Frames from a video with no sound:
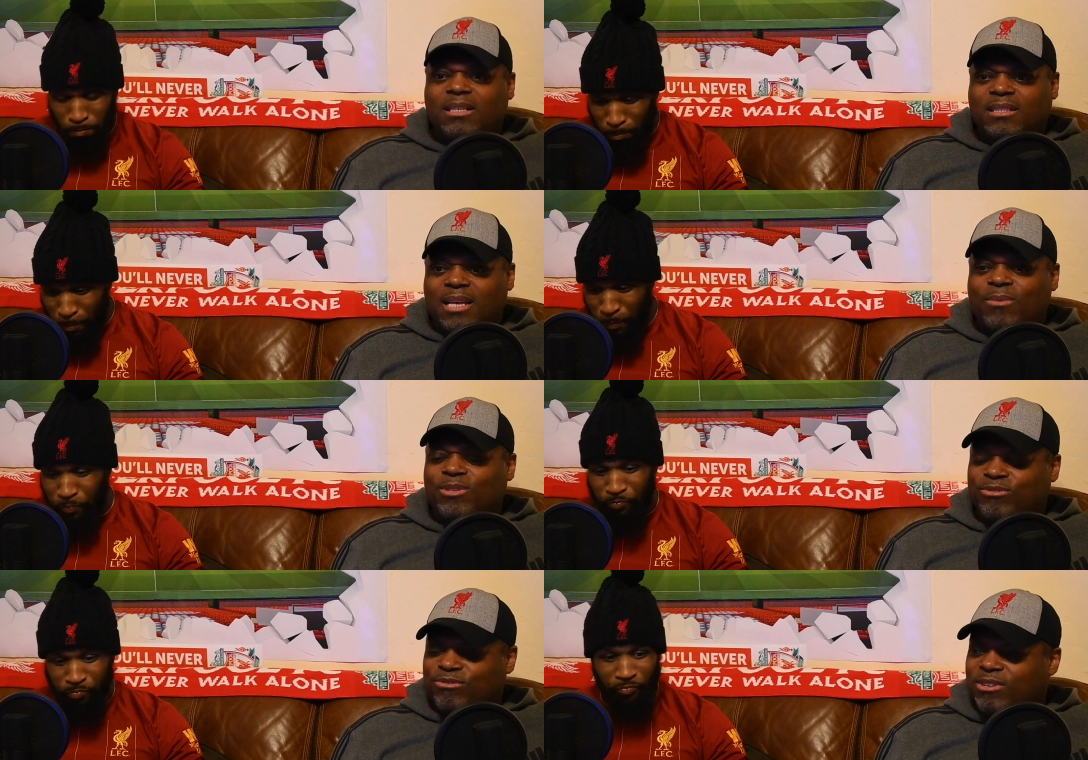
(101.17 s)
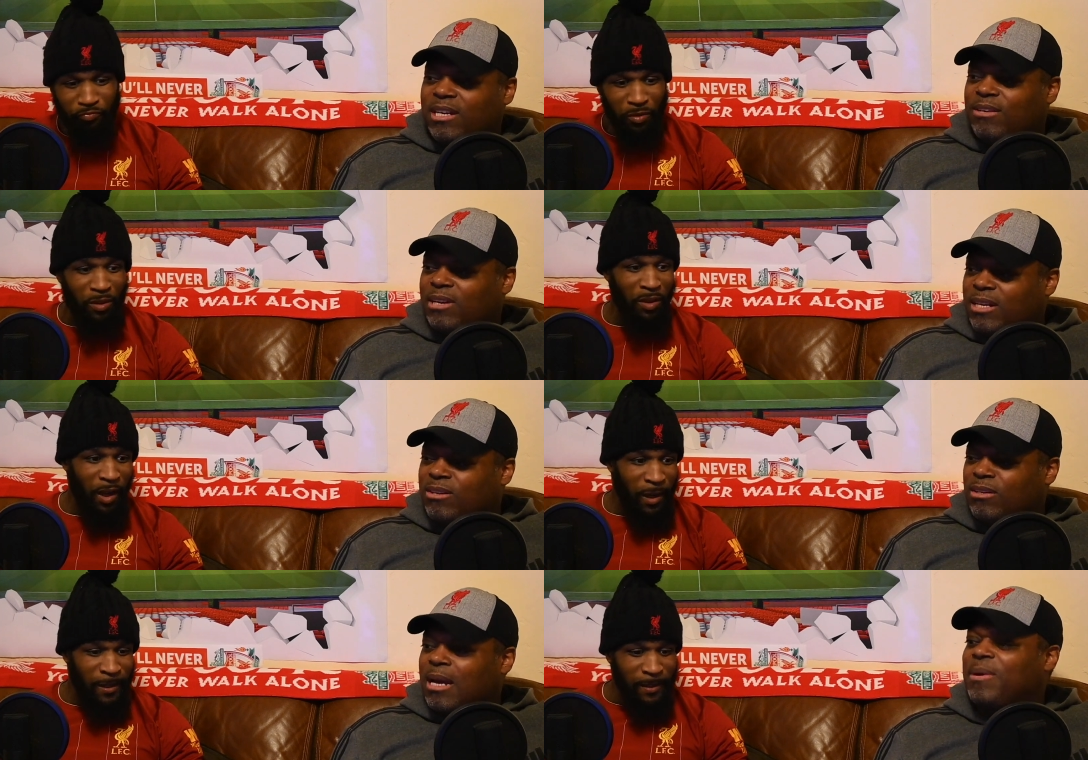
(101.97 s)
Speaker 1: that was really, really
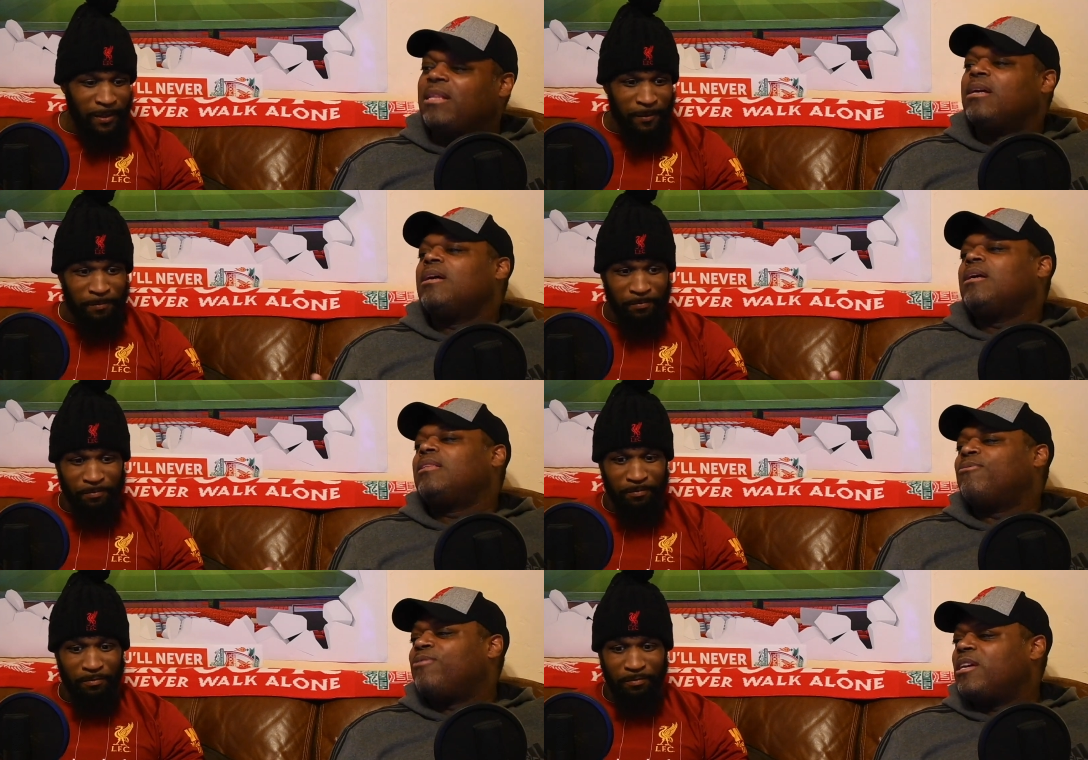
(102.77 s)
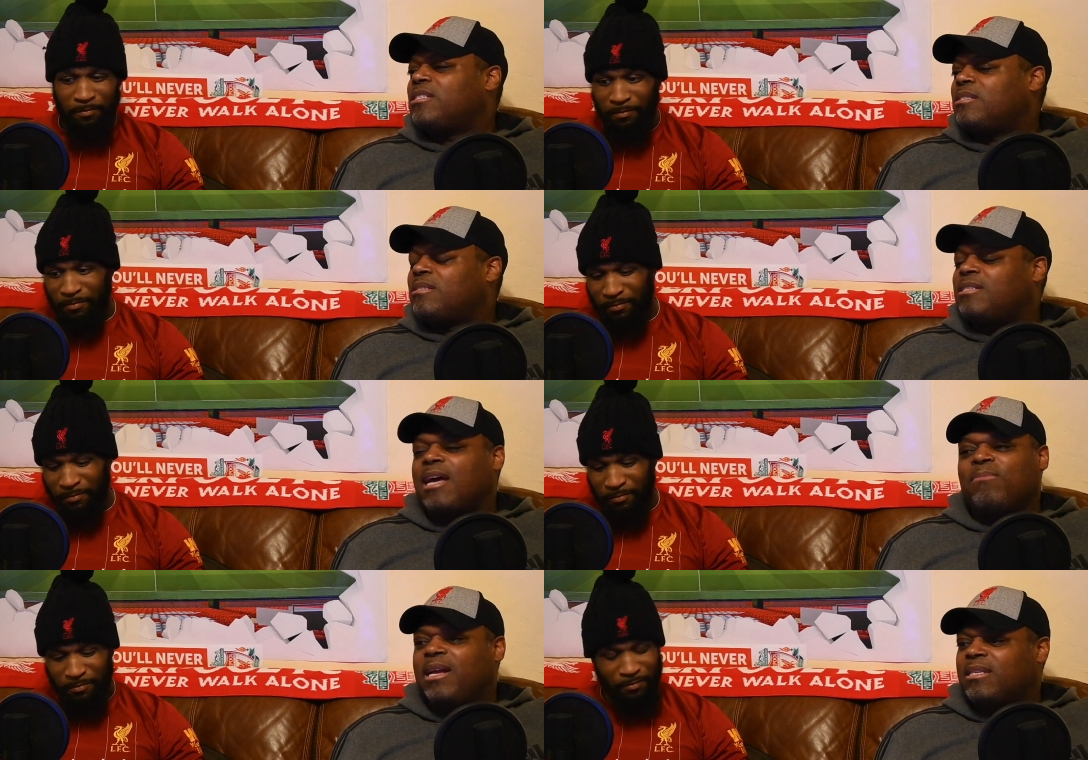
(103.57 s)
good. I mean, the first
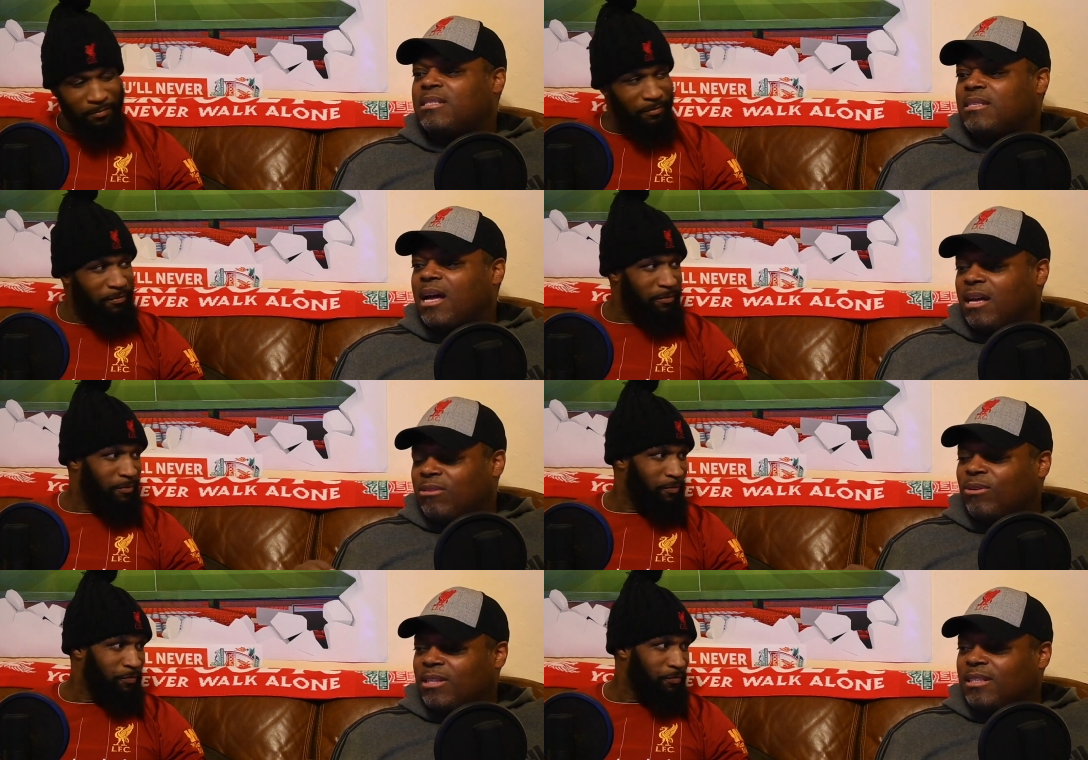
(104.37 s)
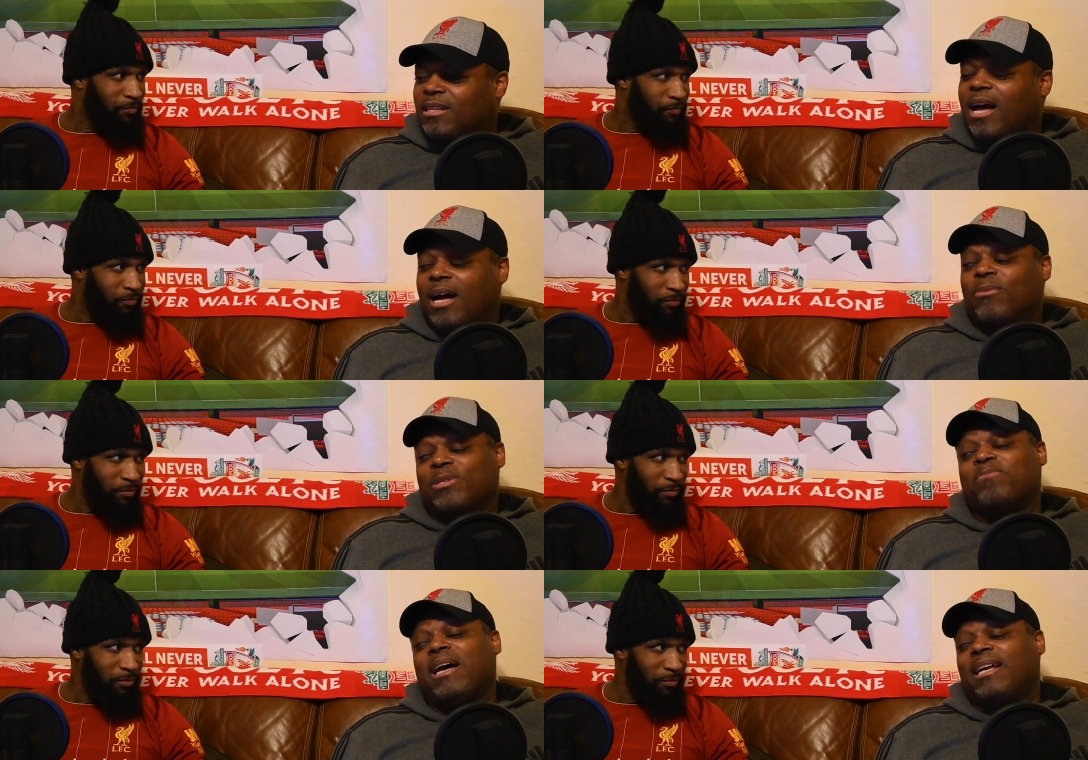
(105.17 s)
ten minutes, I thought, I was
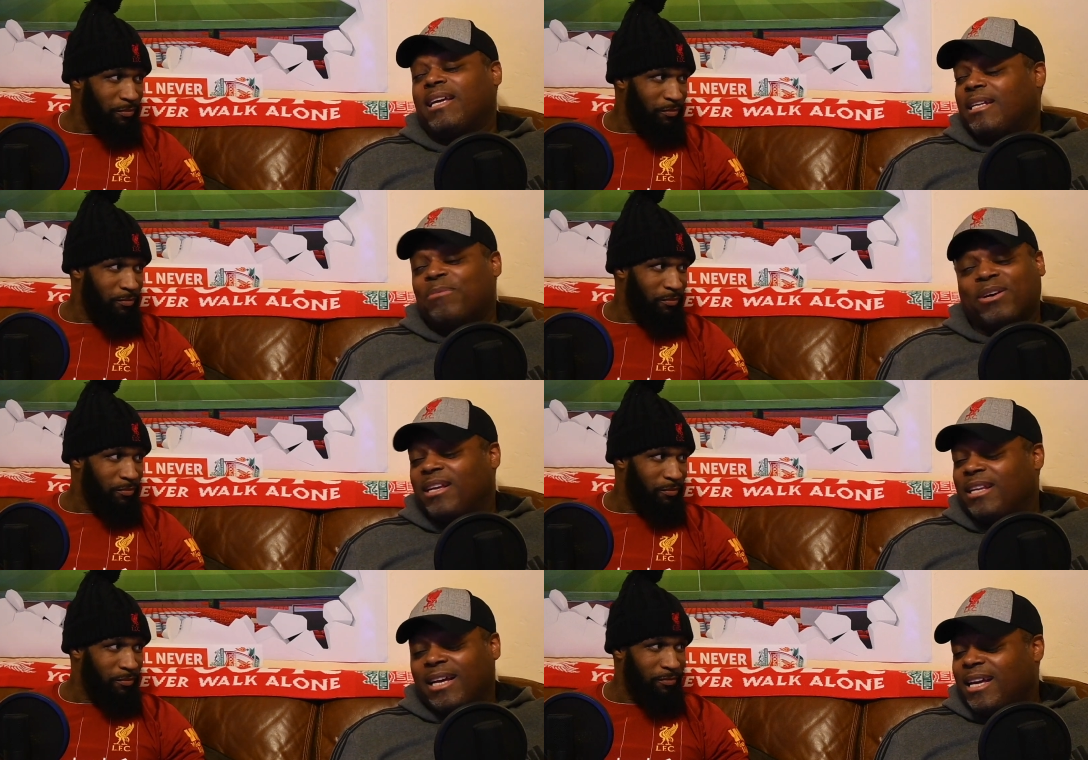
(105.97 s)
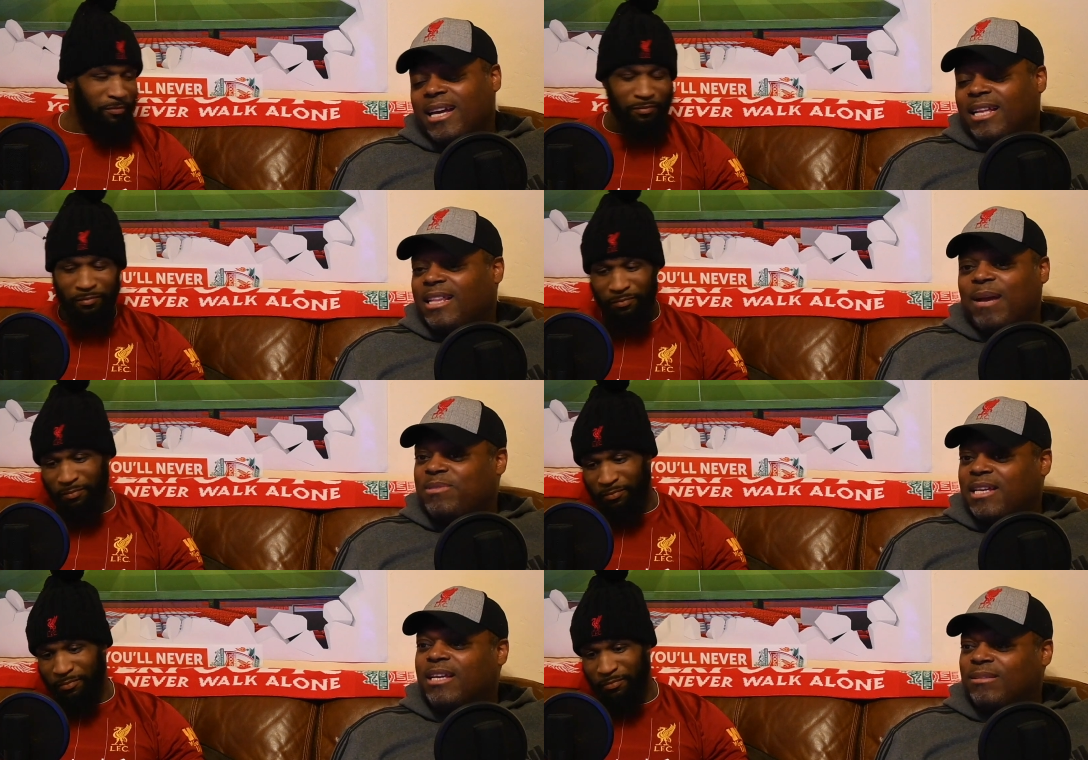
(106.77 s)
panicking, I'm not going to lie.
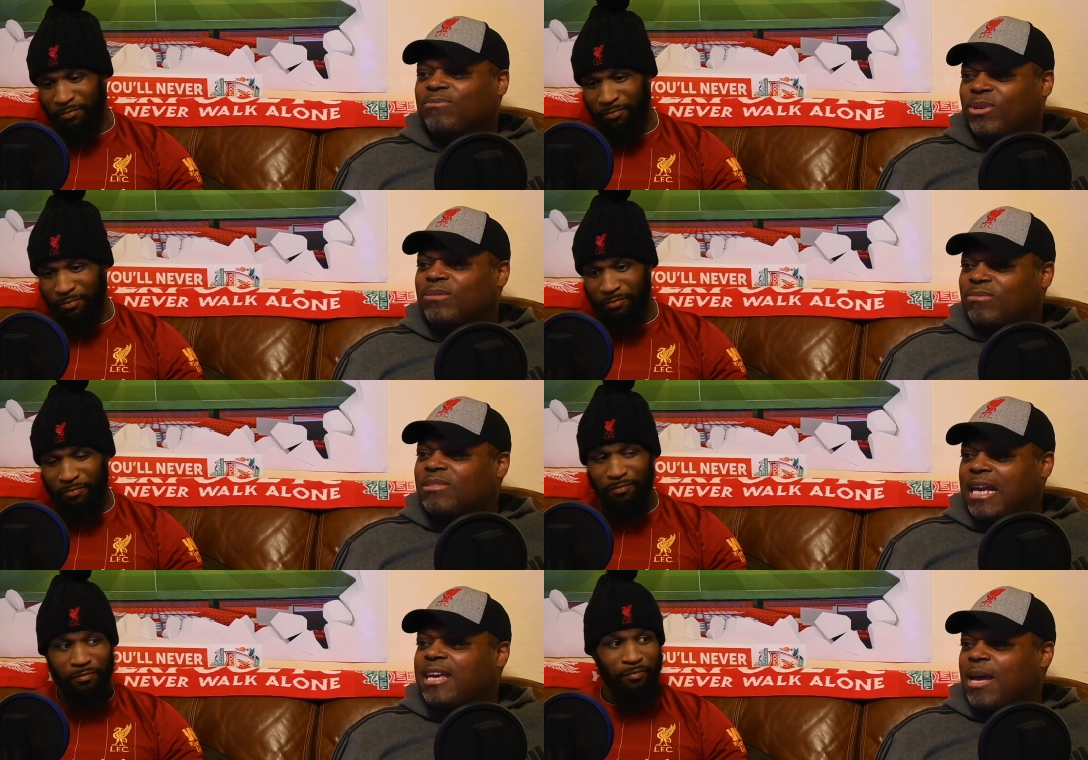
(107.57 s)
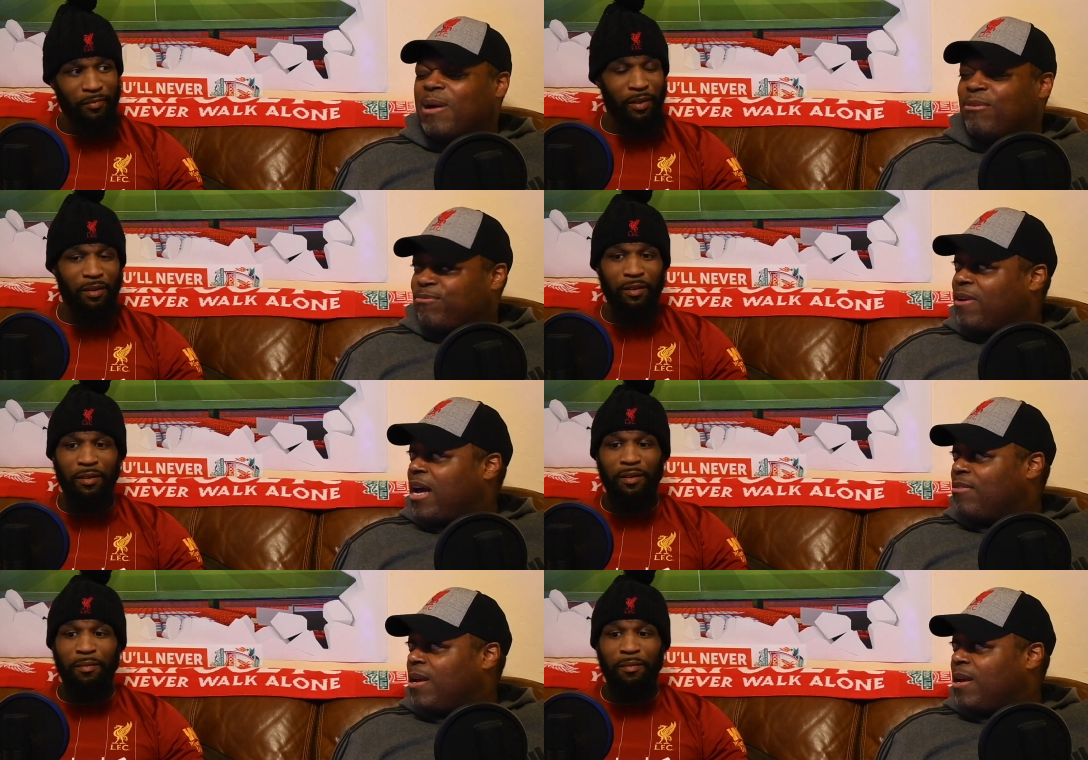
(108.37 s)
Leipzig, but they came out firing.